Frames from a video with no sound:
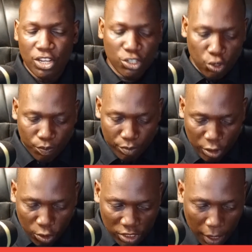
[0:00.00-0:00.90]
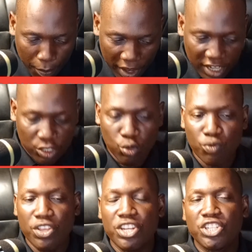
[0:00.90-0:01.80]
So because her parents
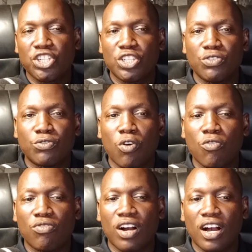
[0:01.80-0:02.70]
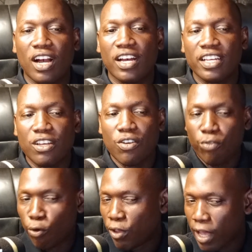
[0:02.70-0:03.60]
took the initiative of
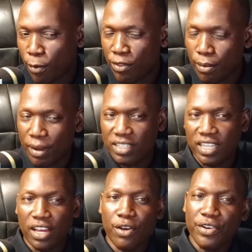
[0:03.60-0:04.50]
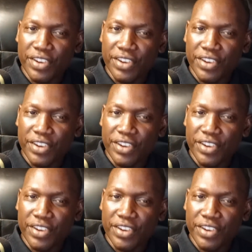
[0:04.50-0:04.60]
following up on the matter,